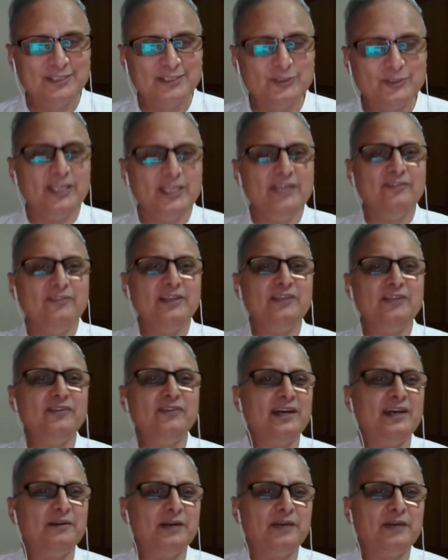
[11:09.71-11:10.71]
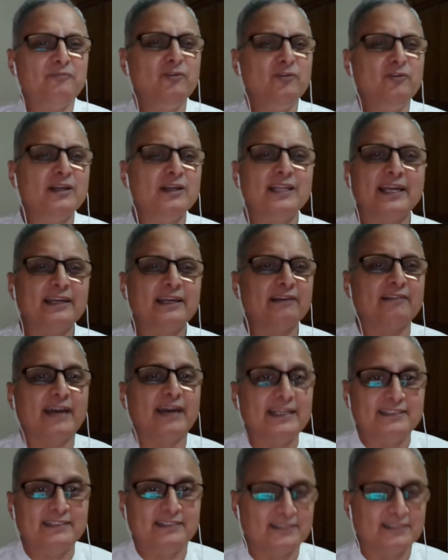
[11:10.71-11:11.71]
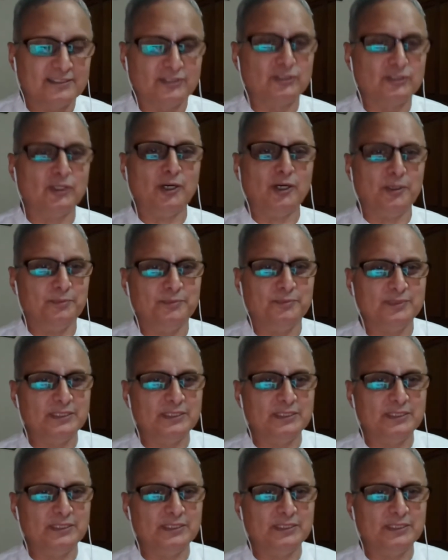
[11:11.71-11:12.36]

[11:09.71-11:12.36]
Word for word: so even if I, I work like a writer's job,